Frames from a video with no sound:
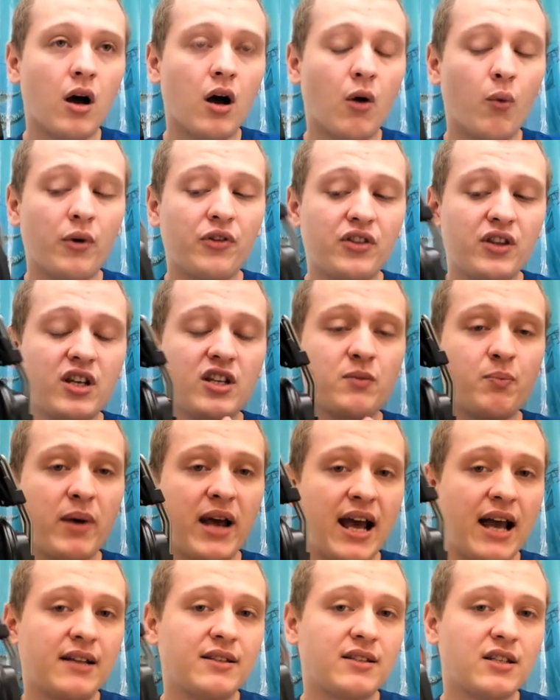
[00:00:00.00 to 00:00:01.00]
With these
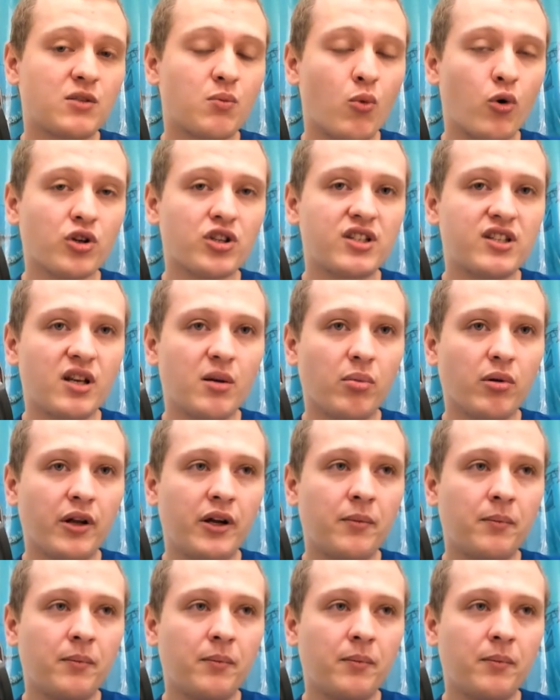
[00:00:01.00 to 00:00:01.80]
pads it's more sibilant,